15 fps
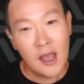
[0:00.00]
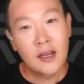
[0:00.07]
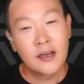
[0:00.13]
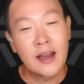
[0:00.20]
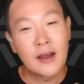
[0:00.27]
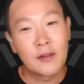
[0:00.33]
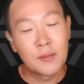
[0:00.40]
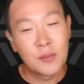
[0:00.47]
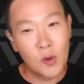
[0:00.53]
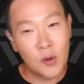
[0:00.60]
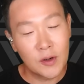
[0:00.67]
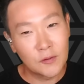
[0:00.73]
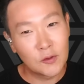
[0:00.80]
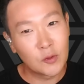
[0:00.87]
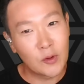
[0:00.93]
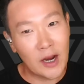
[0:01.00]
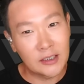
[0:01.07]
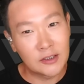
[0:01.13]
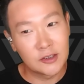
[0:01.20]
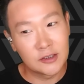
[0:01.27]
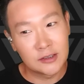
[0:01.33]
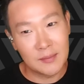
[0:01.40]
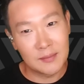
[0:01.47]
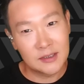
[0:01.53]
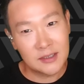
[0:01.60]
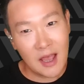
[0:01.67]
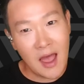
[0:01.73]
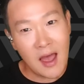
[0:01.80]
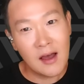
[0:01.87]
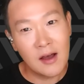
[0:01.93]
Now, the board of directors
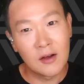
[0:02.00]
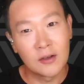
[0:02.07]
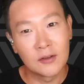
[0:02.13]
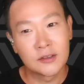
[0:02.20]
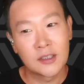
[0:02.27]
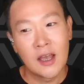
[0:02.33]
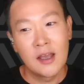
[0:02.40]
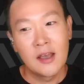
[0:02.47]
themselves,